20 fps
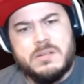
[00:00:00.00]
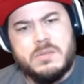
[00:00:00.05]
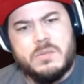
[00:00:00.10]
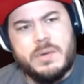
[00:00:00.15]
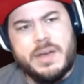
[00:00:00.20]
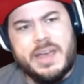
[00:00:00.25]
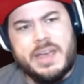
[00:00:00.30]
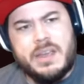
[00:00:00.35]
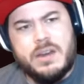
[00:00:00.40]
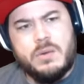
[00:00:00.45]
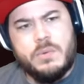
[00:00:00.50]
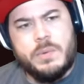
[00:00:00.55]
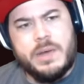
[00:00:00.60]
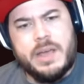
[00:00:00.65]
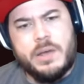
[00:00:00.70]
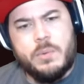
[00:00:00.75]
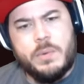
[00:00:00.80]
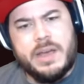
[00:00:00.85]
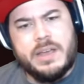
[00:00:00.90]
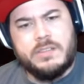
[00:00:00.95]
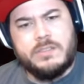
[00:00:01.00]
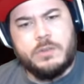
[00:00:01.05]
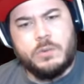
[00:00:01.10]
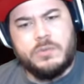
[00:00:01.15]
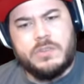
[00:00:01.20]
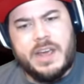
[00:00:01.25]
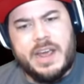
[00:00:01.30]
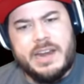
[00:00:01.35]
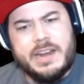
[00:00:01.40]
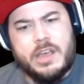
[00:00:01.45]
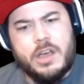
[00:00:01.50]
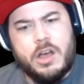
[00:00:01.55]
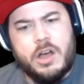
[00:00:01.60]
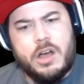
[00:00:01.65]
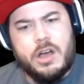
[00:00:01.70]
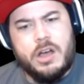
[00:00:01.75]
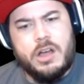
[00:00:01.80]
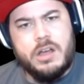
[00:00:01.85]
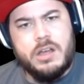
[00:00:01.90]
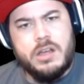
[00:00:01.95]
Wait, wait, wait, so dining
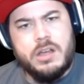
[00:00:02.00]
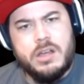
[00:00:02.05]
hall.